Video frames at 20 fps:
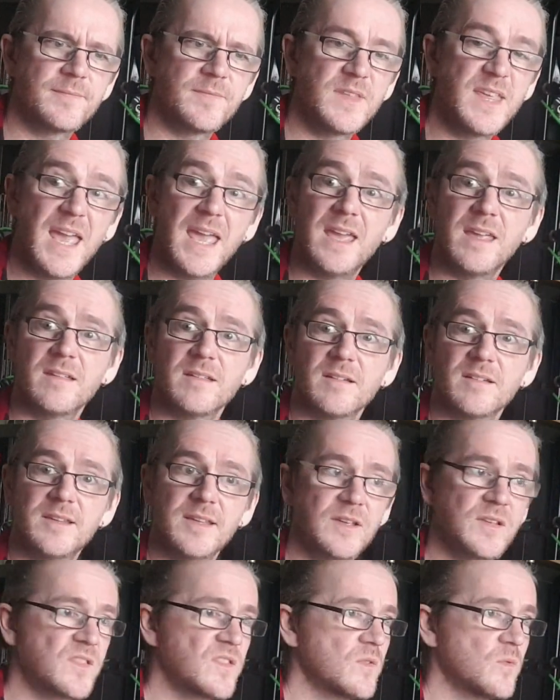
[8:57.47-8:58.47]
Yeah, I
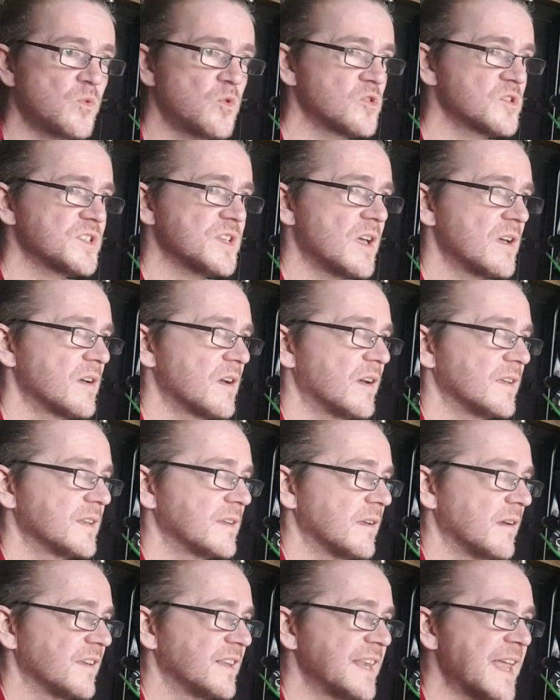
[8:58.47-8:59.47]
think it's the worst song.
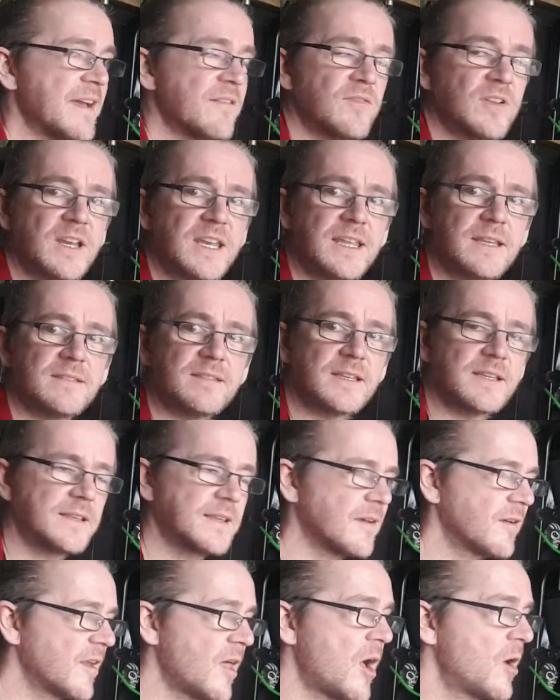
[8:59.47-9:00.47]
I never need to.
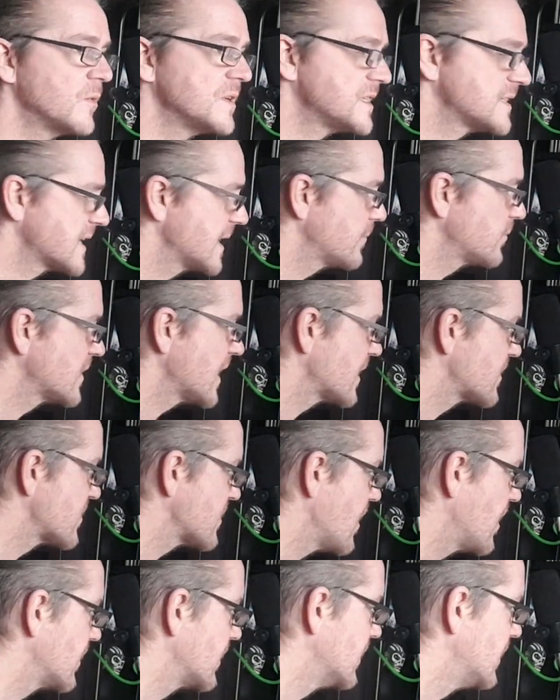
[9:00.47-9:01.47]
I'll always skip that
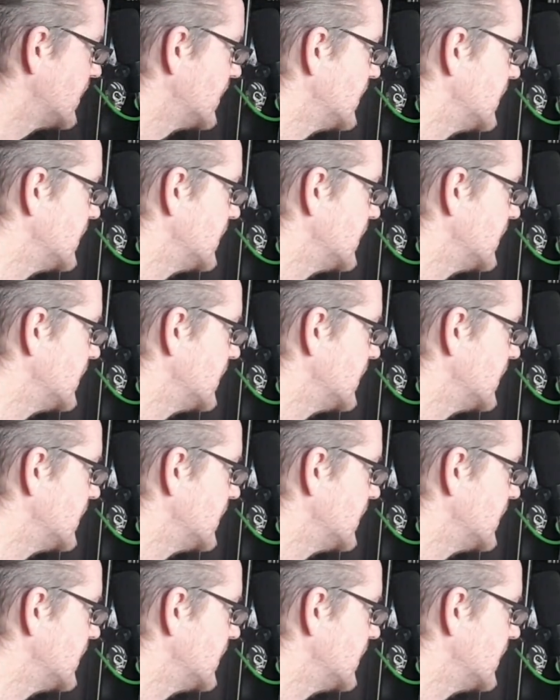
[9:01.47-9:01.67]
song.